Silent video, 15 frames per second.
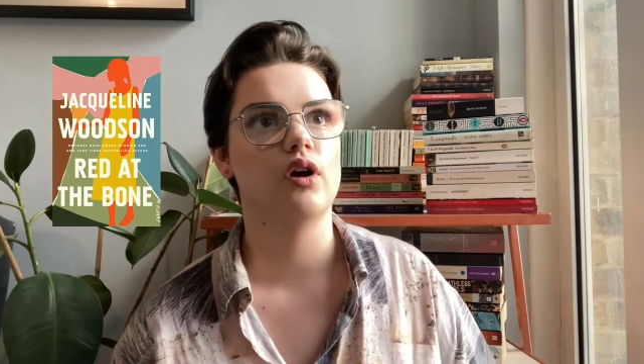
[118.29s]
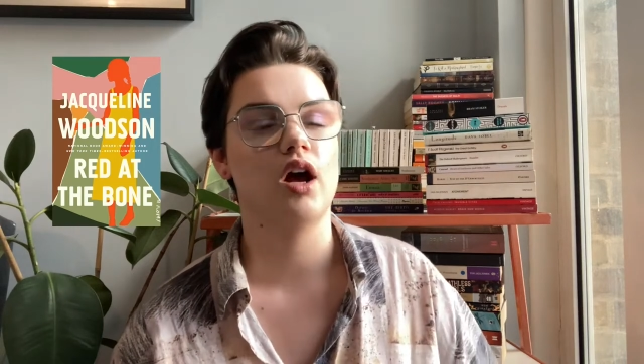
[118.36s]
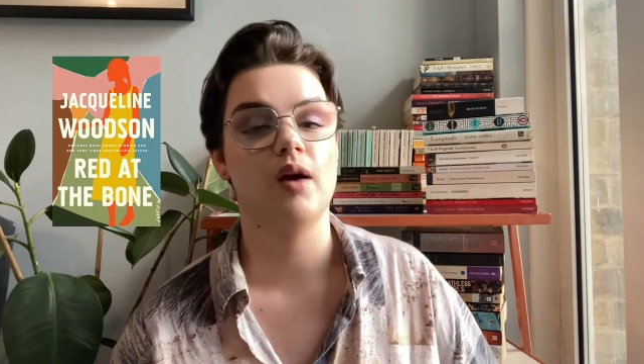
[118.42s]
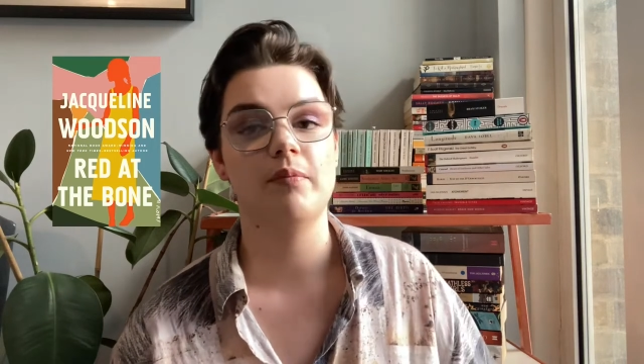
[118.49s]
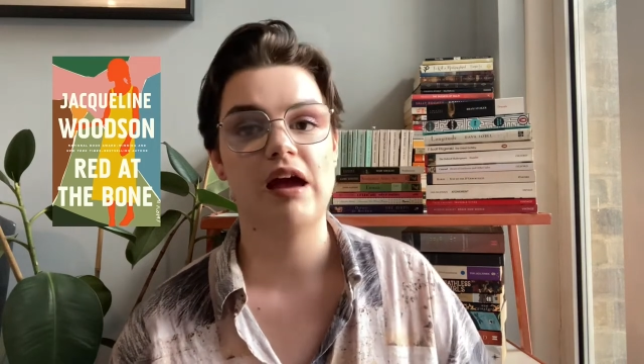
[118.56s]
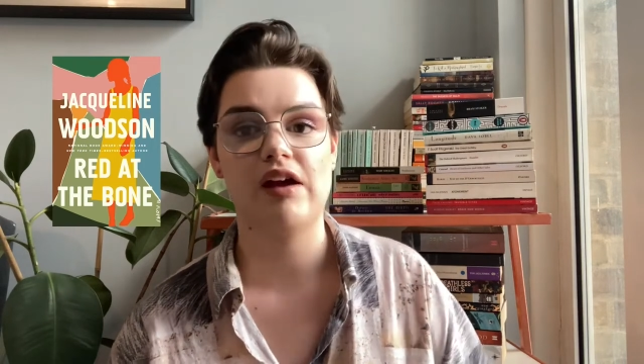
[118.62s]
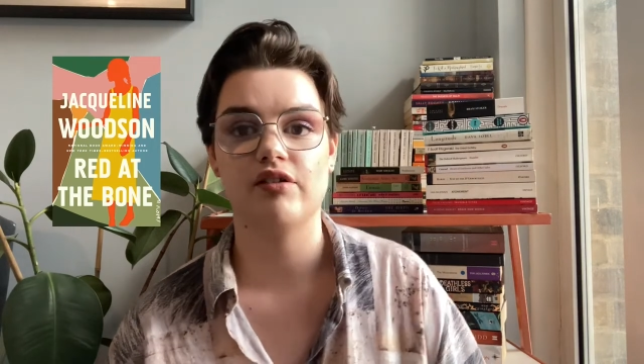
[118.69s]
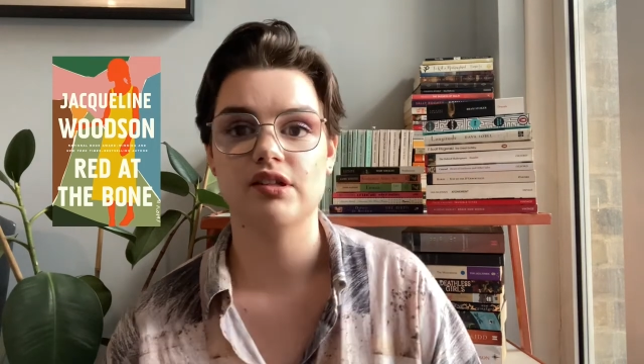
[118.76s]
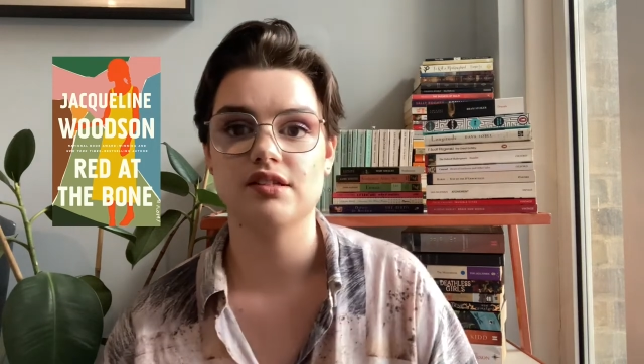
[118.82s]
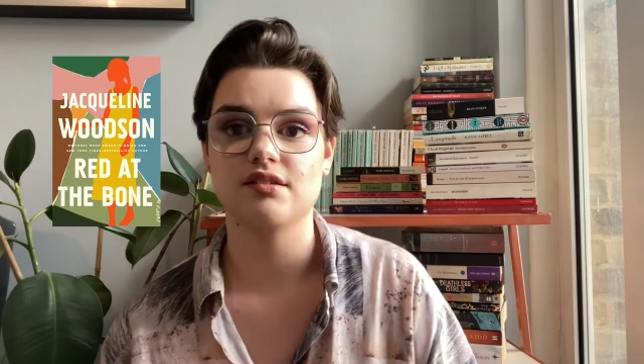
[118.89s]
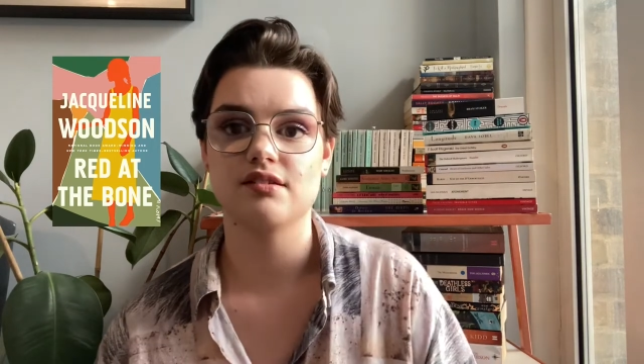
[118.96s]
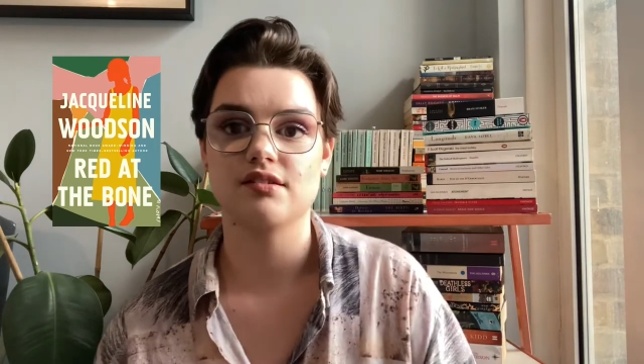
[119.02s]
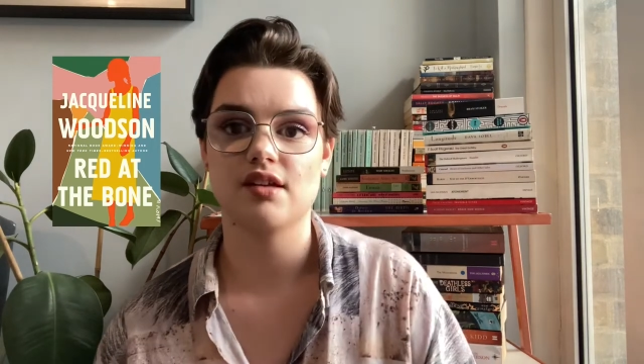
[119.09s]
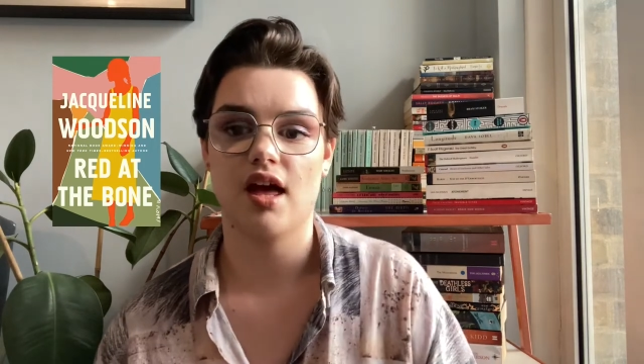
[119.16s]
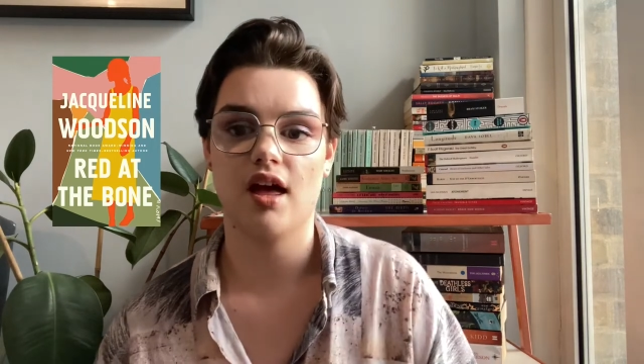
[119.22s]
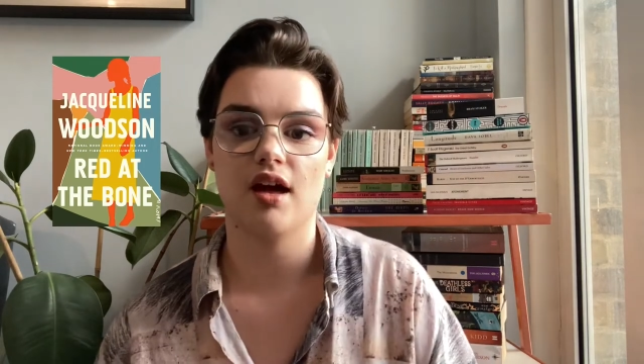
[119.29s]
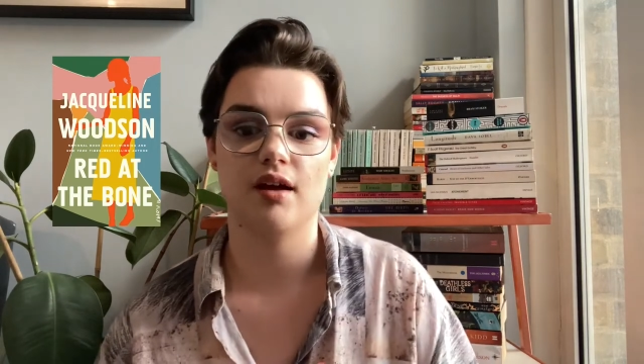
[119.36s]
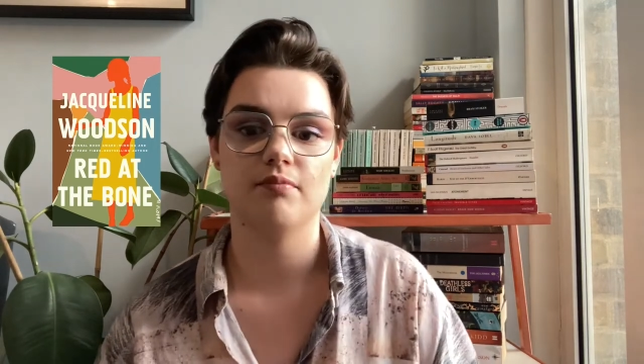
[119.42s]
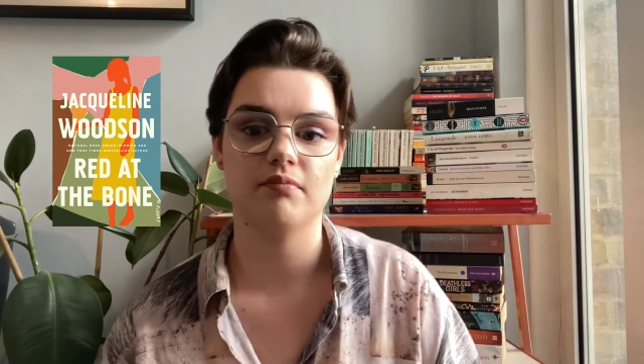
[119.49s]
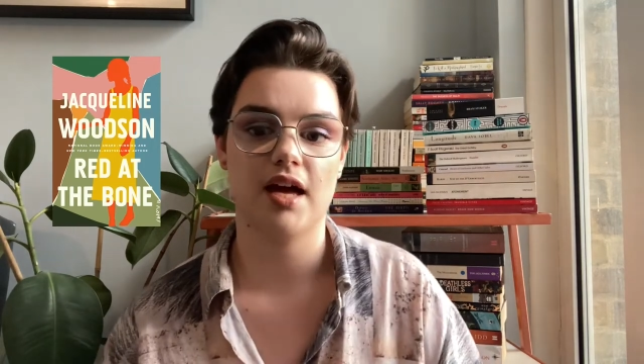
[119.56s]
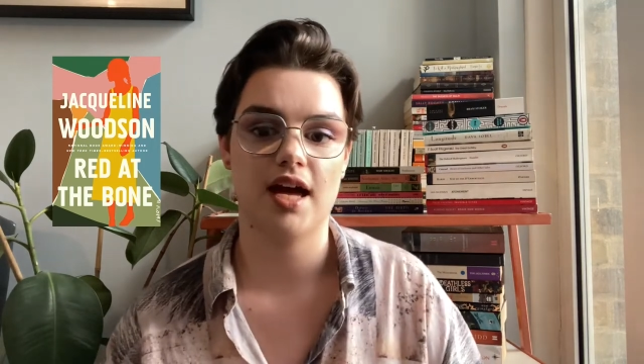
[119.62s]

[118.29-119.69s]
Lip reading: her parents and